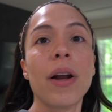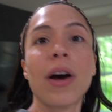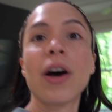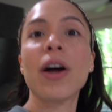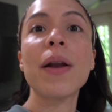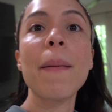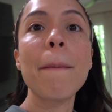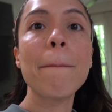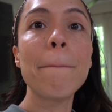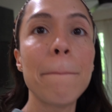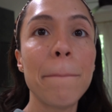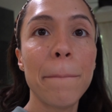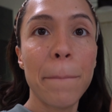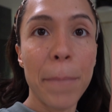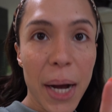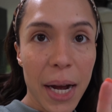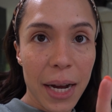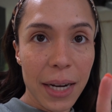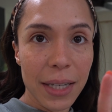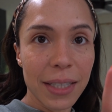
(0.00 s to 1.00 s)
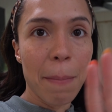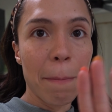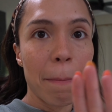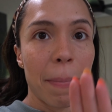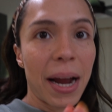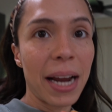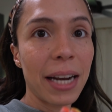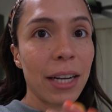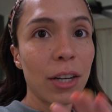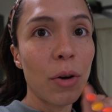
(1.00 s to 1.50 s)
on, but it
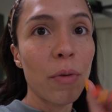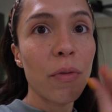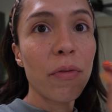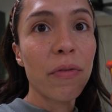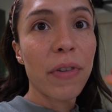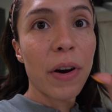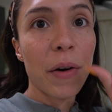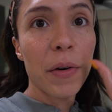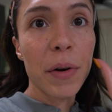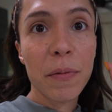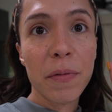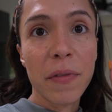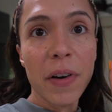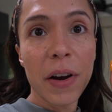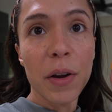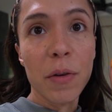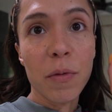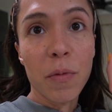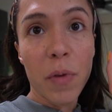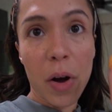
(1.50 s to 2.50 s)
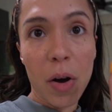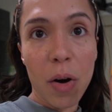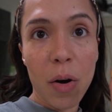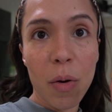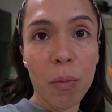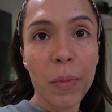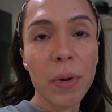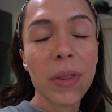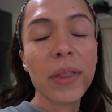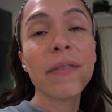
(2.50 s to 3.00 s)
might go very, very well
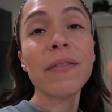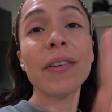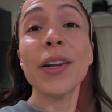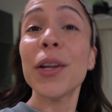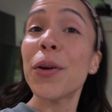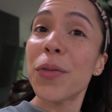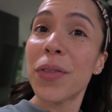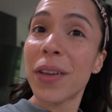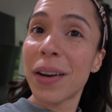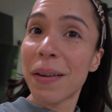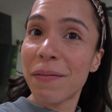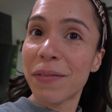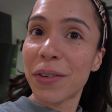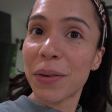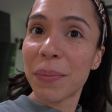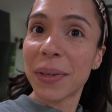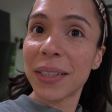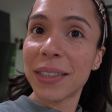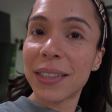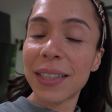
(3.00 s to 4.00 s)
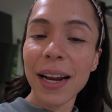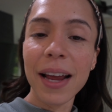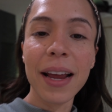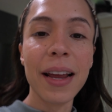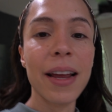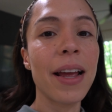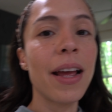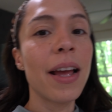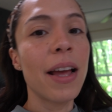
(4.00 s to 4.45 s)
with the video that I'm filming today.